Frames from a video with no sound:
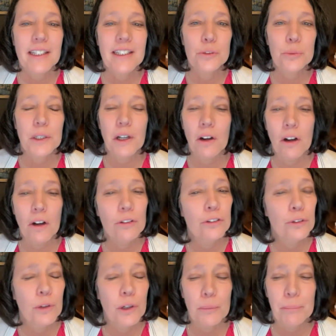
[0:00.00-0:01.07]
thing is, we all
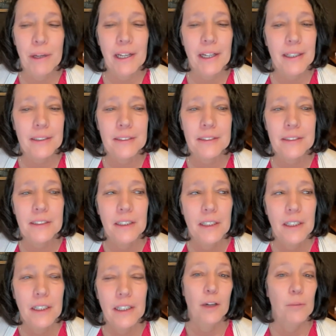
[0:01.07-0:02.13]
do our best.
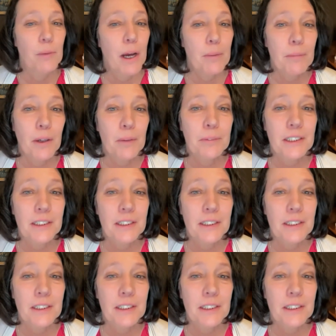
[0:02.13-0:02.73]
Now, my mom